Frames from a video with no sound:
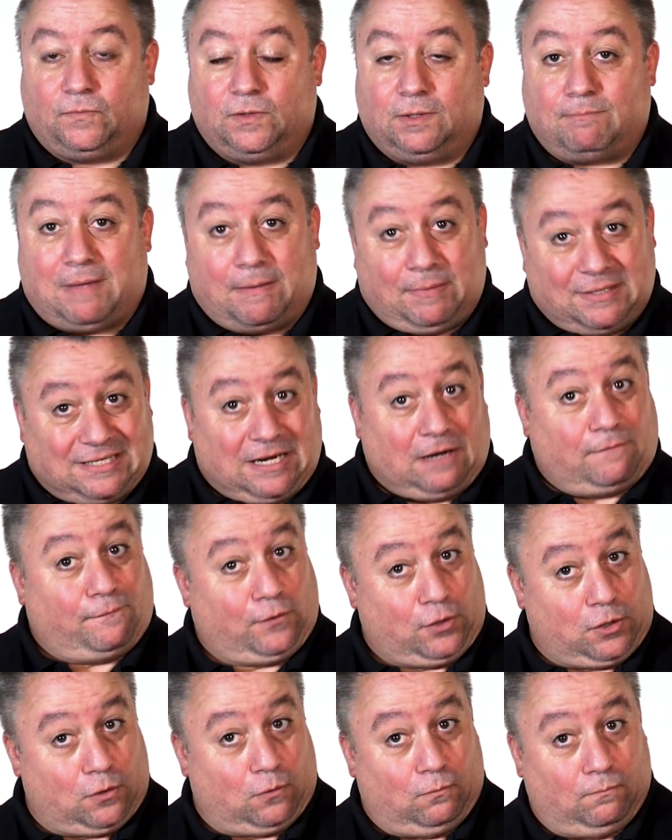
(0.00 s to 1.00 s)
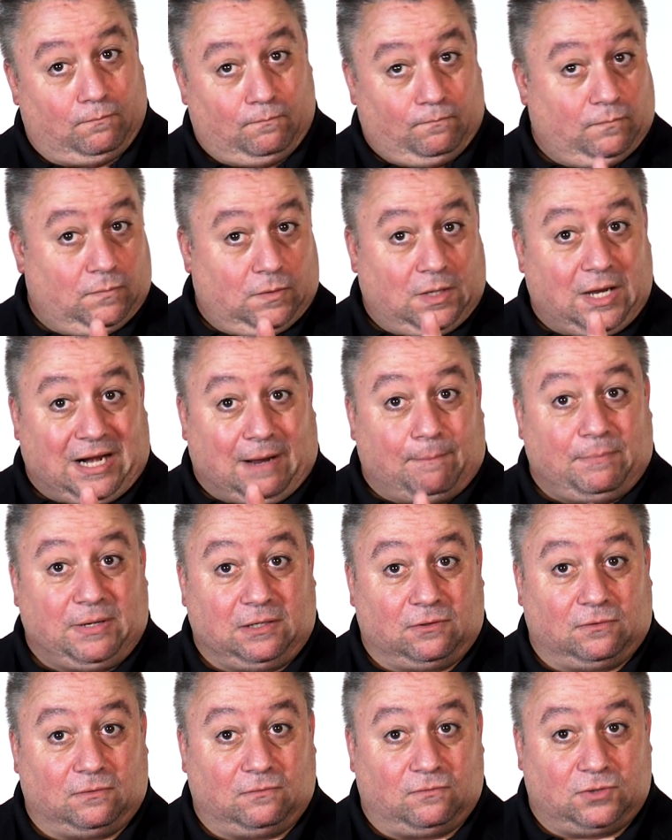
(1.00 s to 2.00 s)
Maybe it's not for you. And I'm
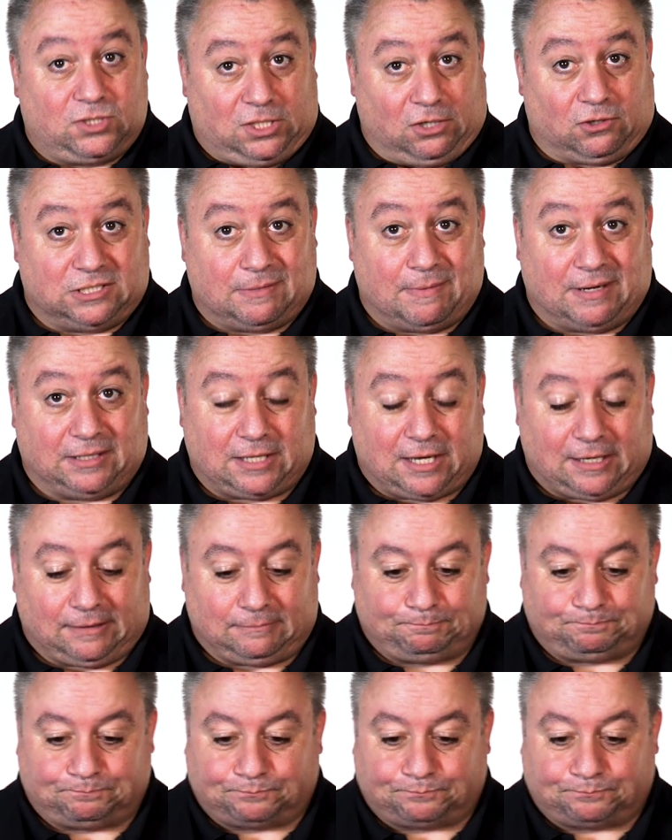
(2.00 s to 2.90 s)
being serious about that.